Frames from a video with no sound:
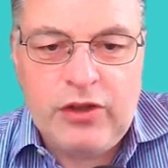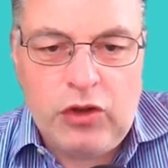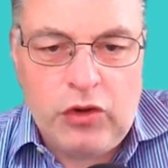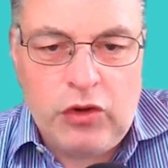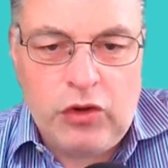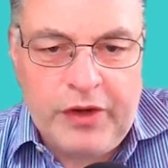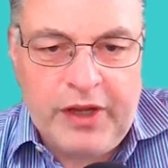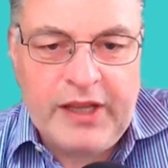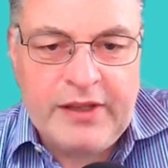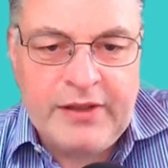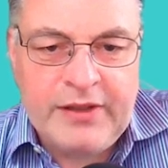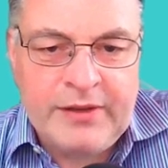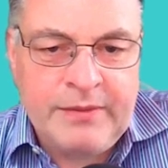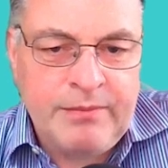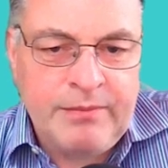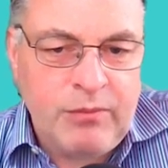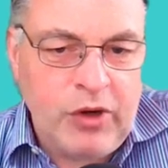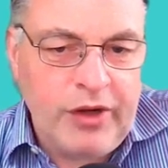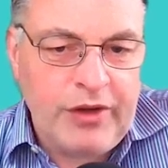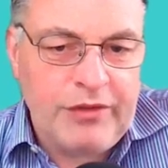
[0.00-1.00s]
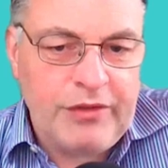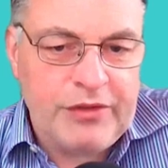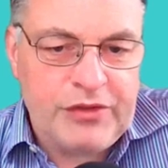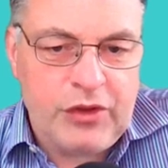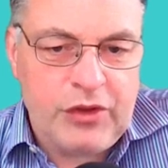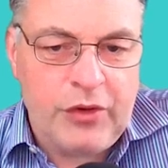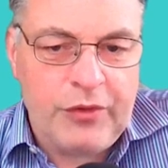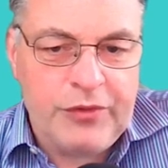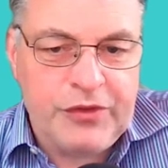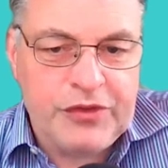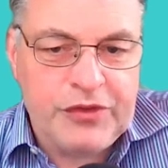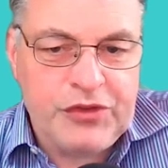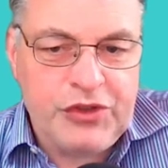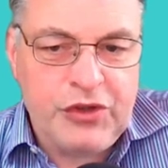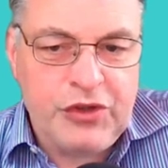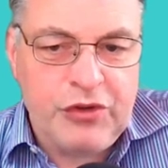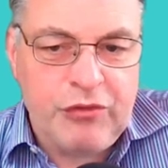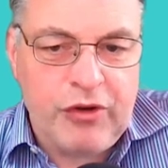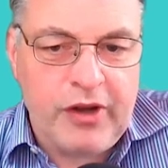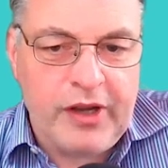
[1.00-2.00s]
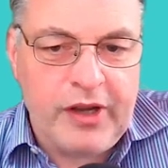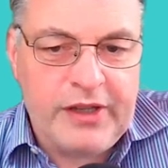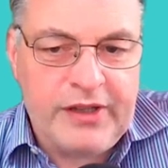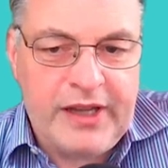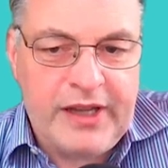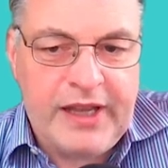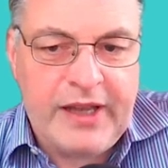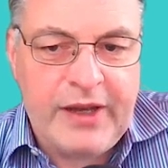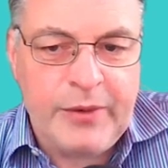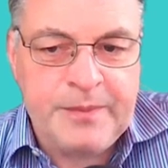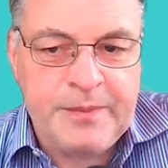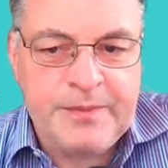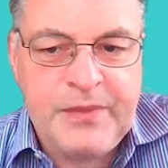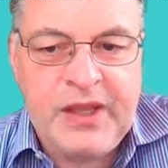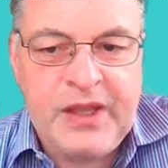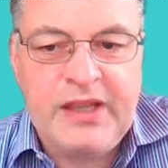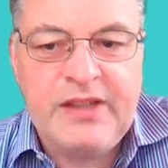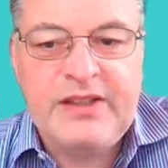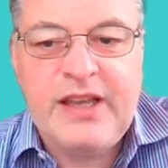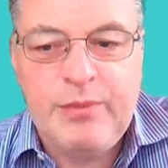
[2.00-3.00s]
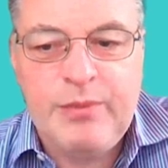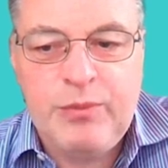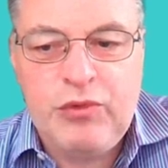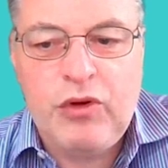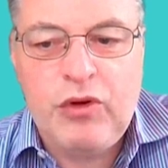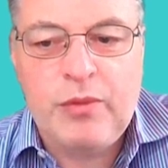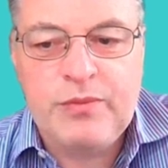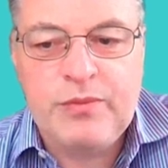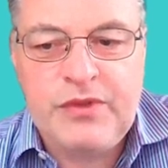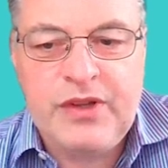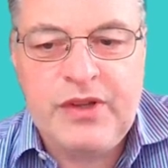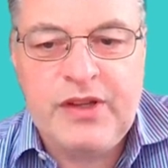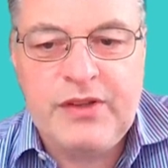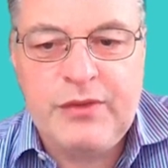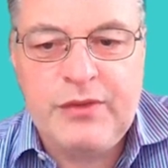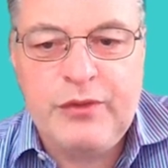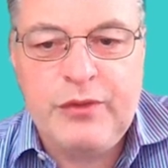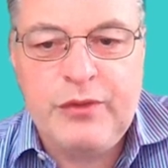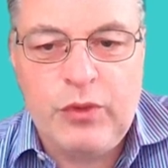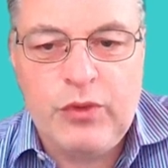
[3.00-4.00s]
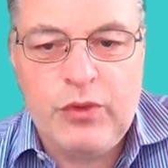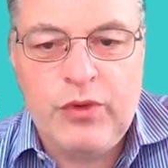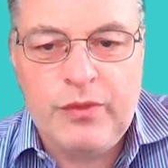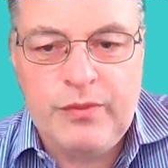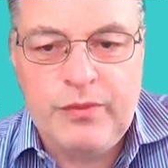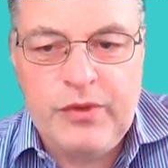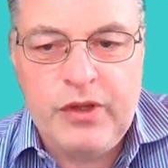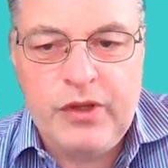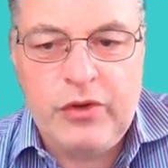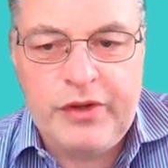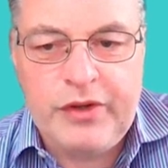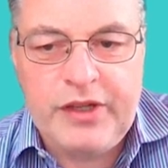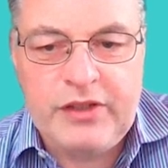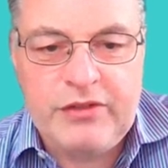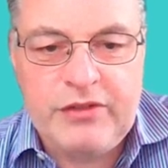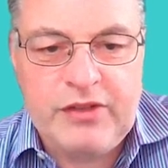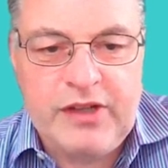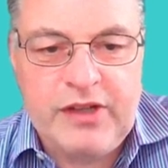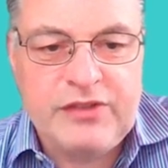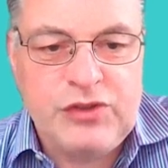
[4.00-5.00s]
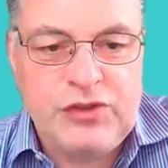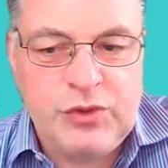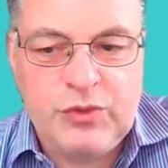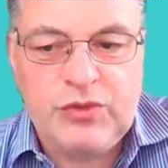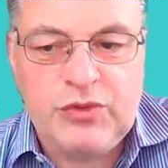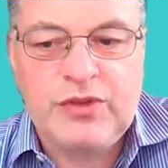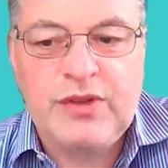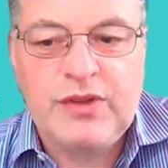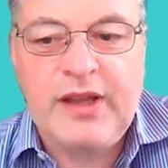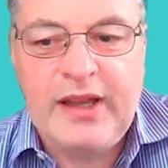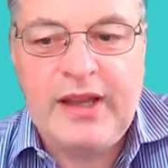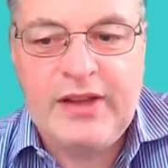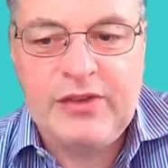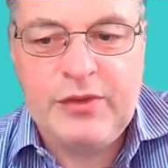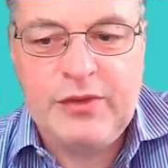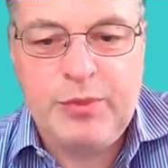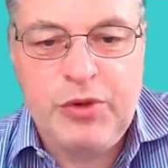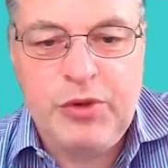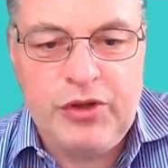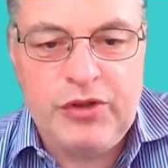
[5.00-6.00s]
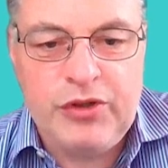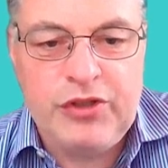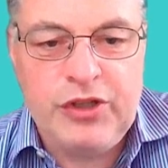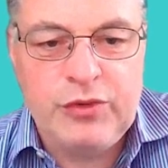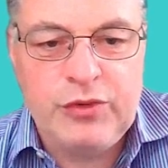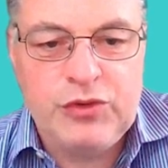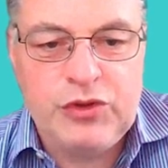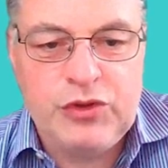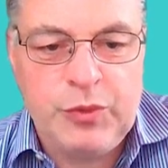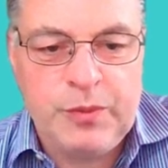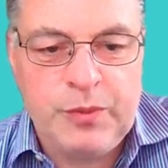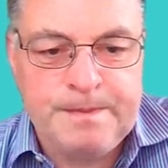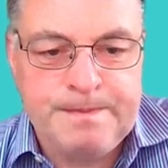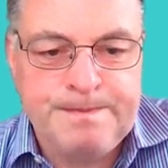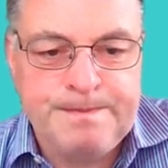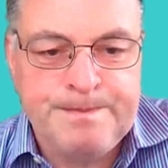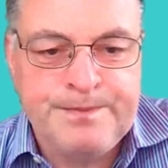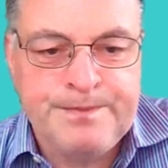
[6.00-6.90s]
and log in Microsoft Azure right now, he'd get prompted for the login credentials as per usual.